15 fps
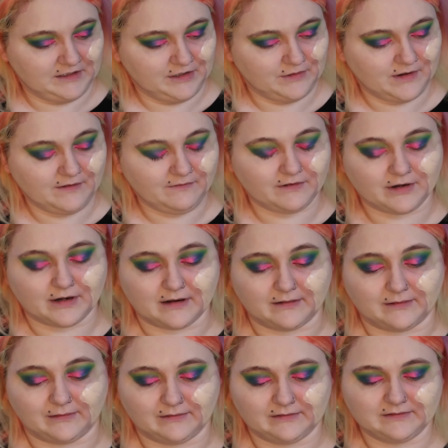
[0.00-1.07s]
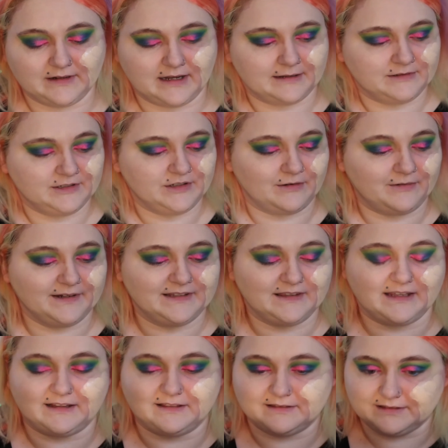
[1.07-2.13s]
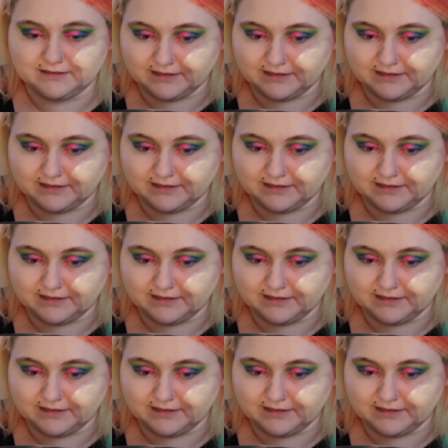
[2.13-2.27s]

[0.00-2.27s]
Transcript: you never know. I just always think